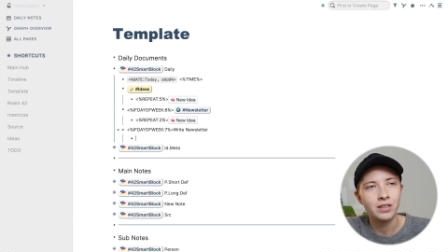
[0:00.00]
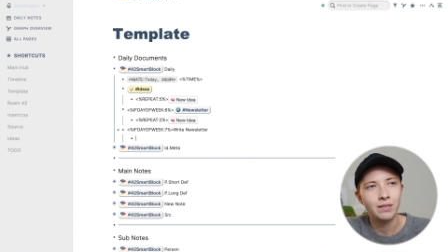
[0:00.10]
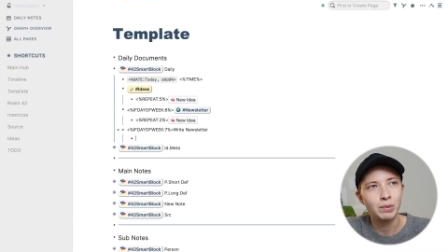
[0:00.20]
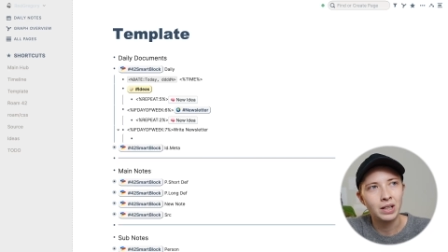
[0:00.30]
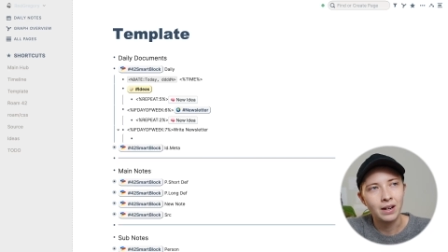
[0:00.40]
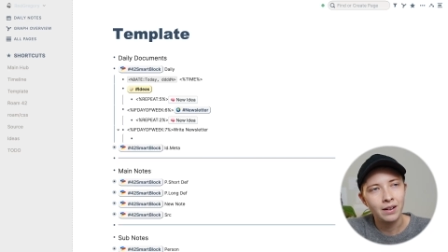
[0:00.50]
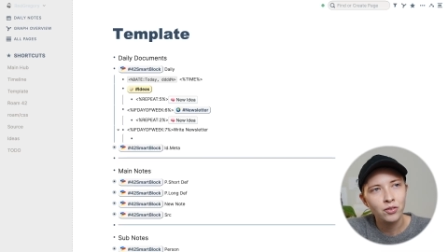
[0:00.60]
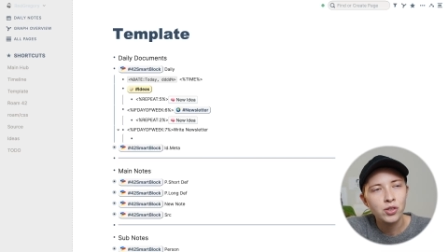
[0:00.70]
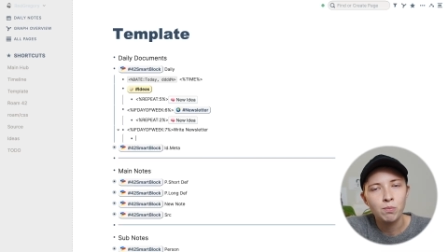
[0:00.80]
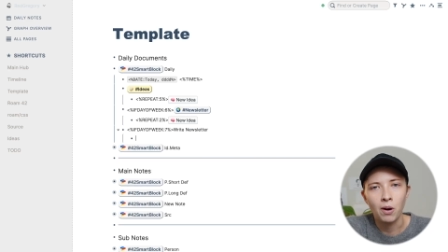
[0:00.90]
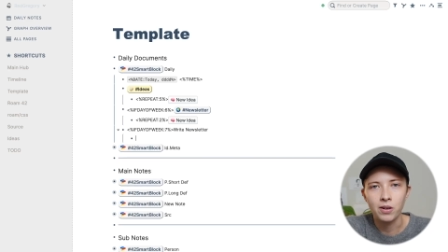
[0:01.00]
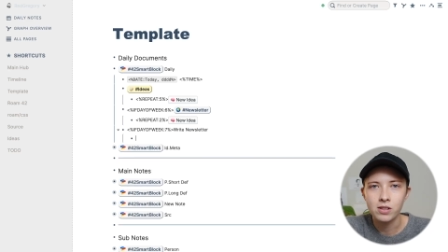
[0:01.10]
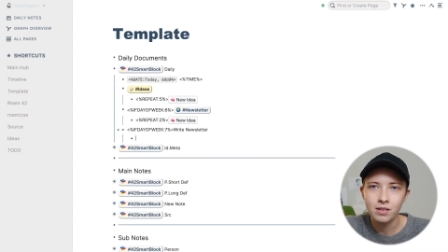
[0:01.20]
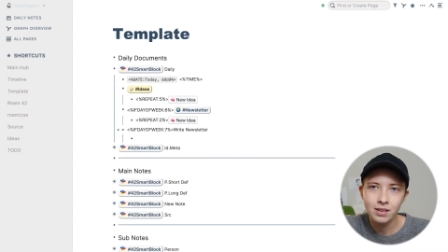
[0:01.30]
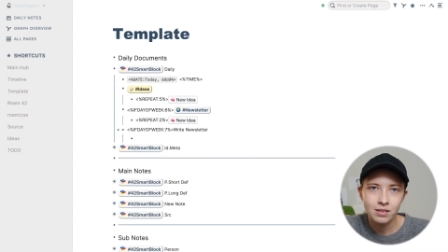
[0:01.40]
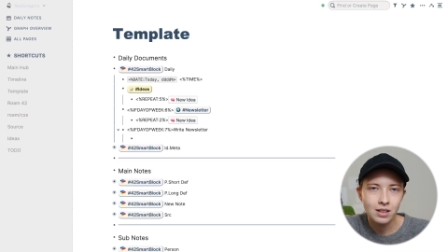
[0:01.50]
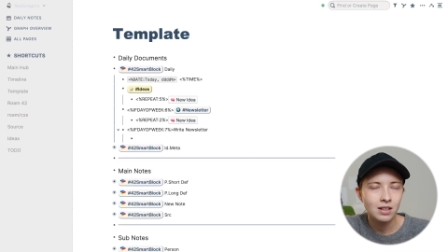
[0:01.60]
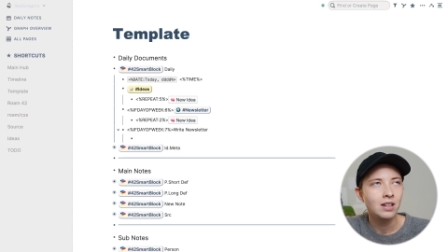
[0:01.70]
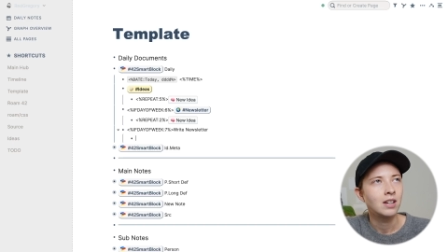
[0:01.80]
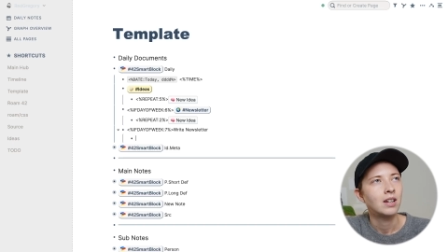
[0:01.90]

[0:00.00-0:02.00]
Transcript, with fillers: They've been kind of sparse lately.